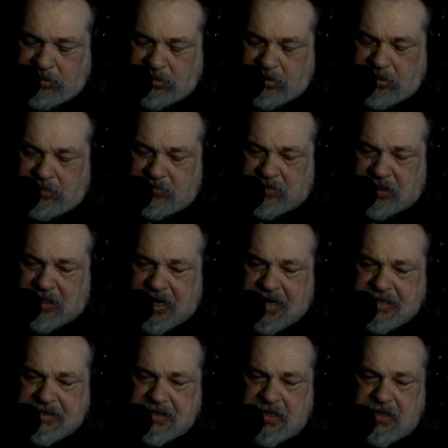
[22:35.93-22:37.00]
my
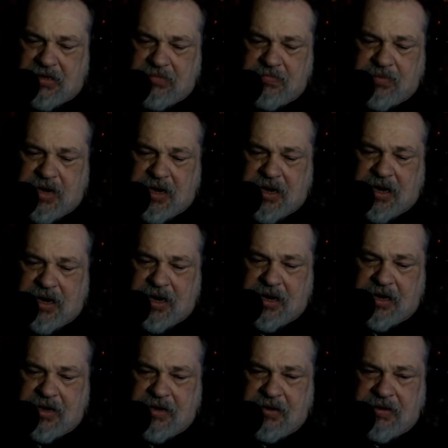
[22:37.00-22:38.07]
last song
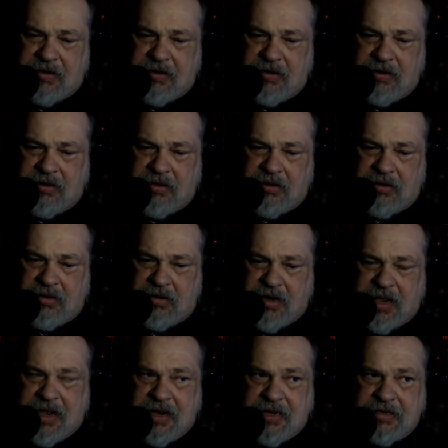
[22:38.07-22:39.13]
by
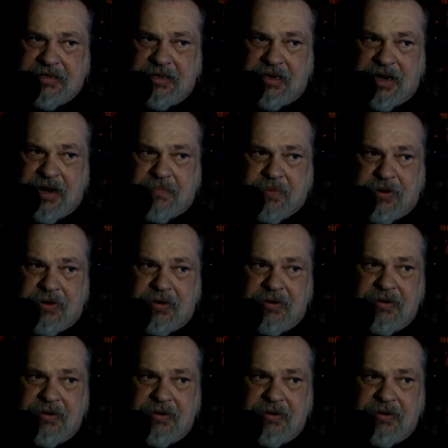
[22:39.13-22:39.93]
Led Leopard